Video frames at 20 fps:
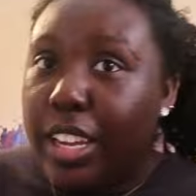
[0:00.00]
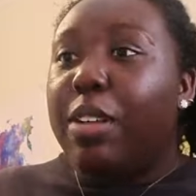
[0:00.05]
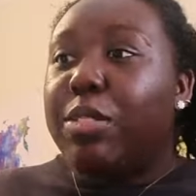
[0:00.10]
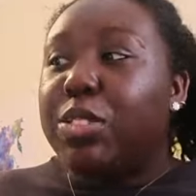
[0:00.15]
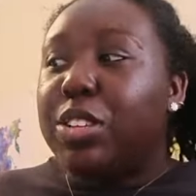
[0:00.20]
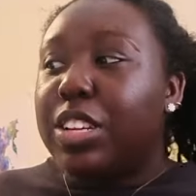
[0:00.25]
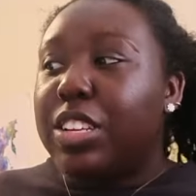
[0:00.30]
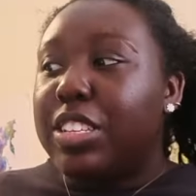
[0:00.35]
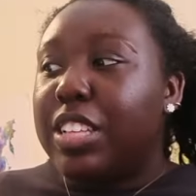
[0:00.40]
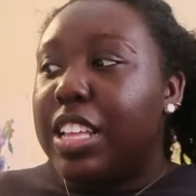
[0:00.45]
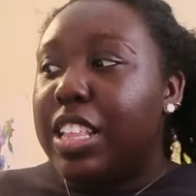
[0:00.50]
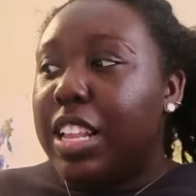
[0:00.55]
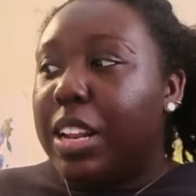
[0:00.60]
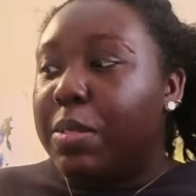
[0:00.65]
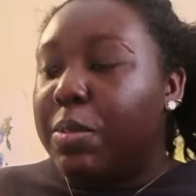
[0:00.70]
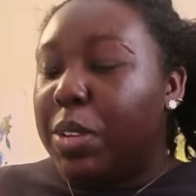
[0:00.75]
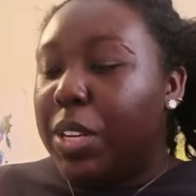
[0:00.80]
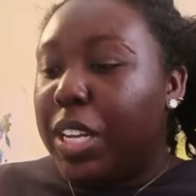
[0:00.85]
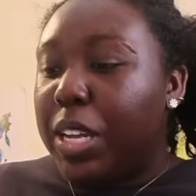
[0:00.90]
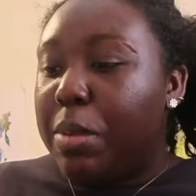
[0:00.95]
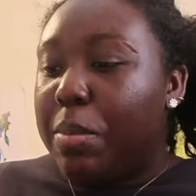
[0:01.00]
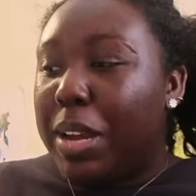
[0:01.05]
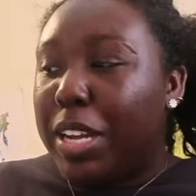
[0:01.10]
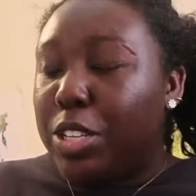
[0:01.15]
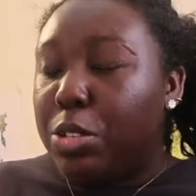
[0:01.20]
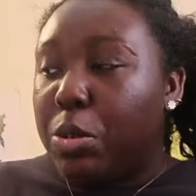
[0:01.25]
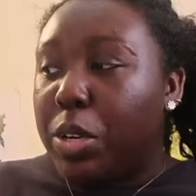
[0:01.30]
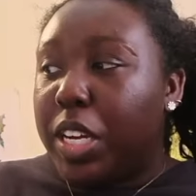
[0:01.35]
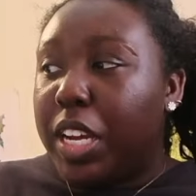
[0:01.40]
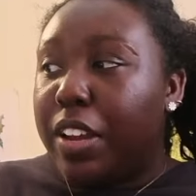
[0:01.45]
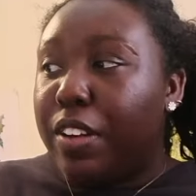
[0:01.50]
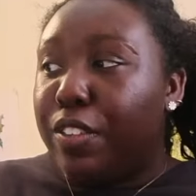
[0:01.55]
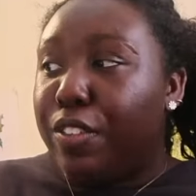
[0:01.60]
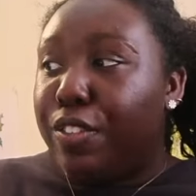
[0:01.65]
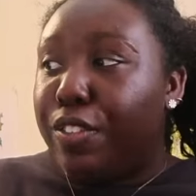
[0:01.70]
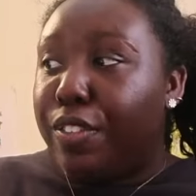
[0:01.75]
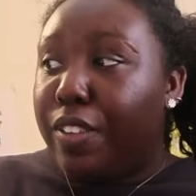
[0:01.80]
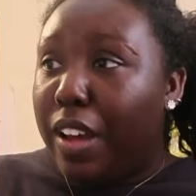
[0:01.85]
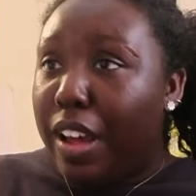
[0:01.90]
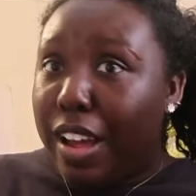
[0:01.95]
I was gonna say that I'm gonna get back to work at
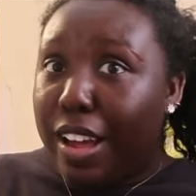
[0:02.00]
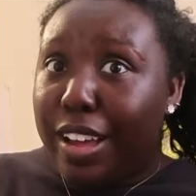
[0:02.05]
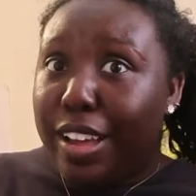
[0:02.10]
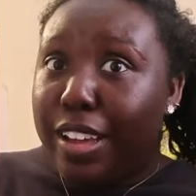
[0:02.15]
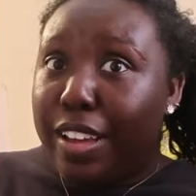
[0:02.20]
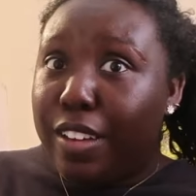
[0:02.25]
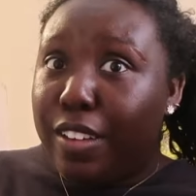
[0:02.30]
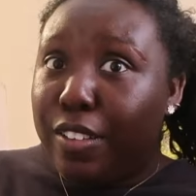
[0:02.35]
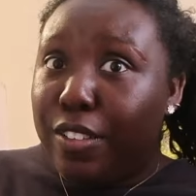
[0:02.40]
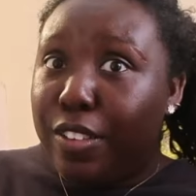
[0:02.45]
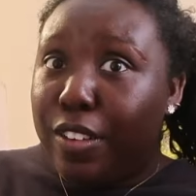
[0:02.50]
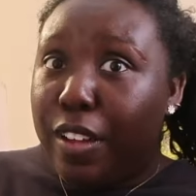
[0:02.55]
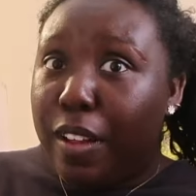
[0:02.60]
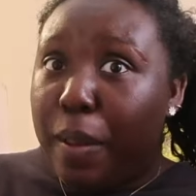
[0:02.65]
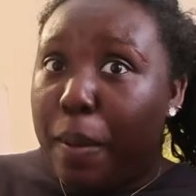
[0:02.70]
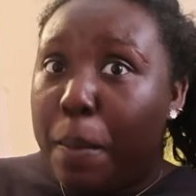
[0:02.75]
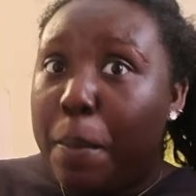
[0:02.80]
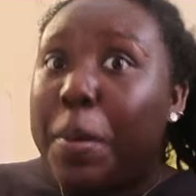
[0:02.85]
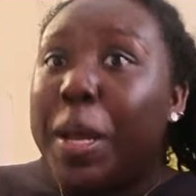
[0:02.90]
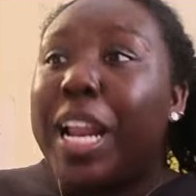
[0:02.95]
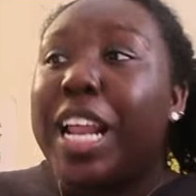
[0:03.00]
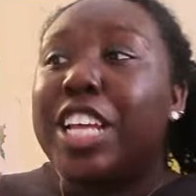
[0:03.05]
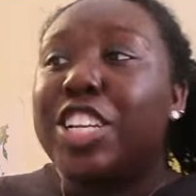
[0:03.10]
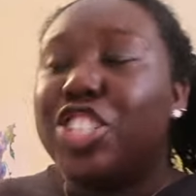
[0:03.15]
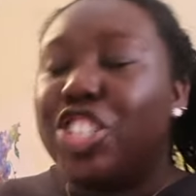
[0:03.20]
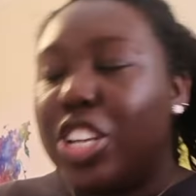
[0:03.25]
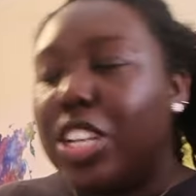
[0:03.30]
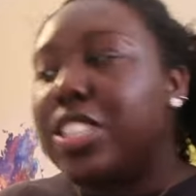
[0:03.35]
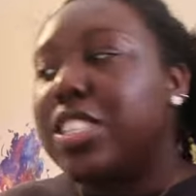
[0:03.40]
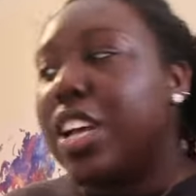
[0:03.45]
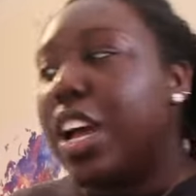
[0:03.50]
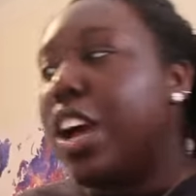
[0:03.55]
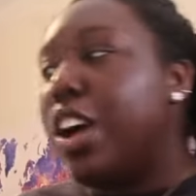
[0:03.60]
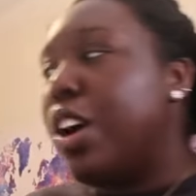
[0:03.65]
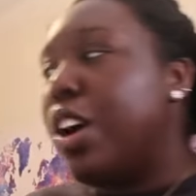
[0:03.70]
5, but I just got